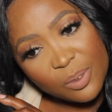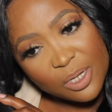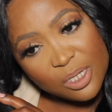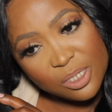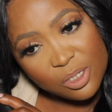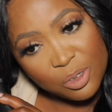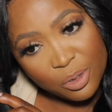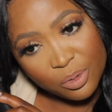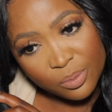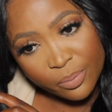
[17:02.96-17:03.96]
Because, you
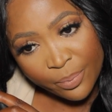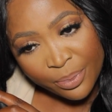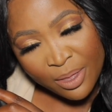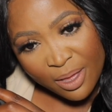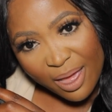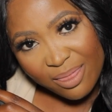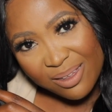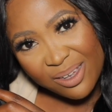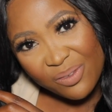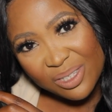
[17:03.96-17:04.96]
know, I
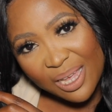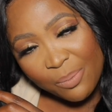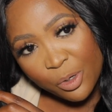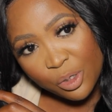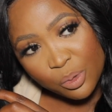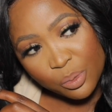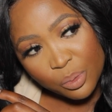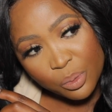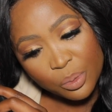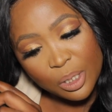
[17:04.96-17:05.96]
think every time when you
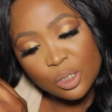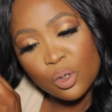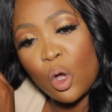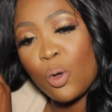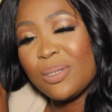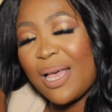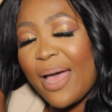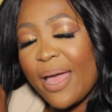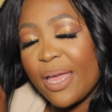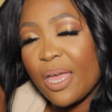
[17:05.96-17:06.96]
get your hopes
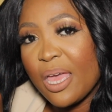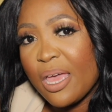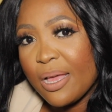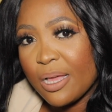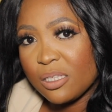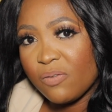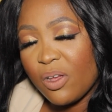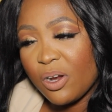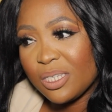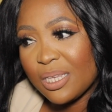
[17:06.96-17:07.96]
high, it's
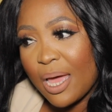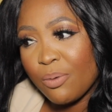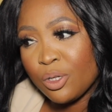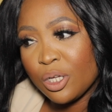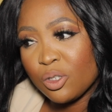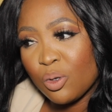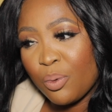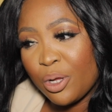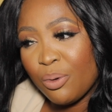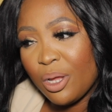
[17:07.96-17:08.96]
very sad when you get to a
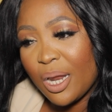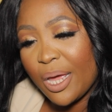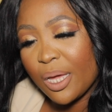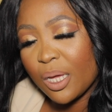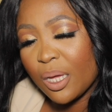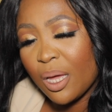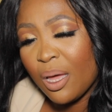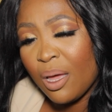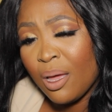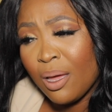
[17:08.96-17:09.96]
point where you're like,
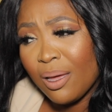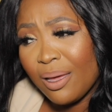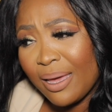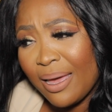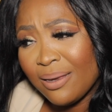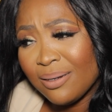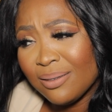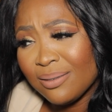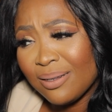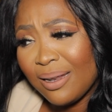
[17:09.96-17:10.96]
again,
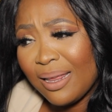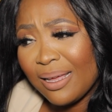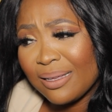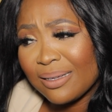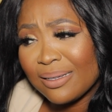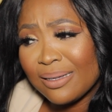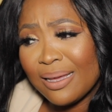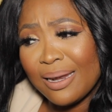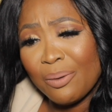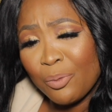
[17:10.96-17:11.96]
like,
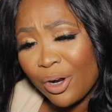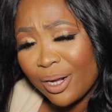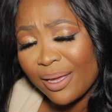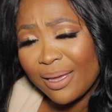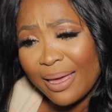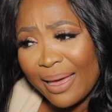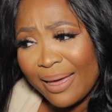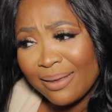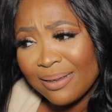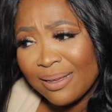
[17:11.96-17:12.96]
it didn't work
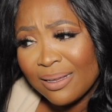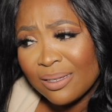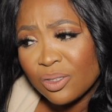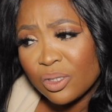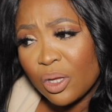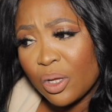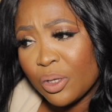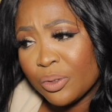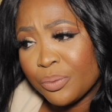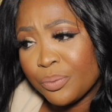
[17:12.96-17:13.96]
again.
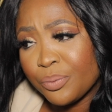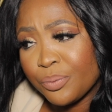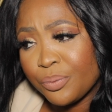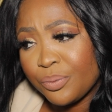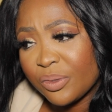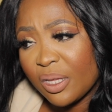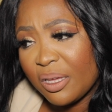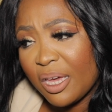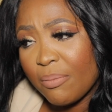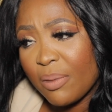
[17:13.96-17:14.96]
So
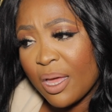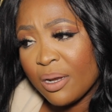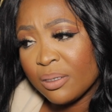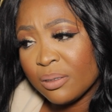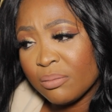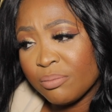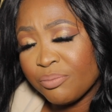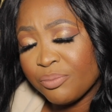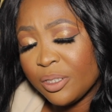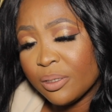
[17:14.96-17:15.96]
yeah, man,
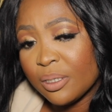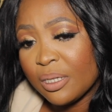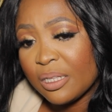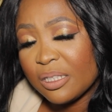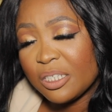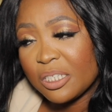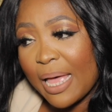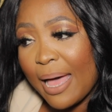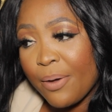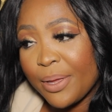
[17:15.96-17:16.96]
it's just
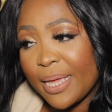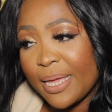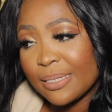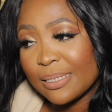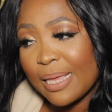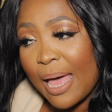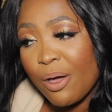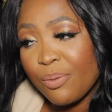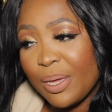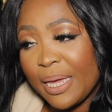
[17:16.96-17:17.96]
how it is. It's
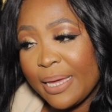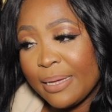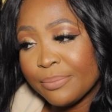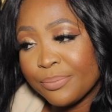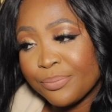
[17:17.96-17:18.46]
how it be.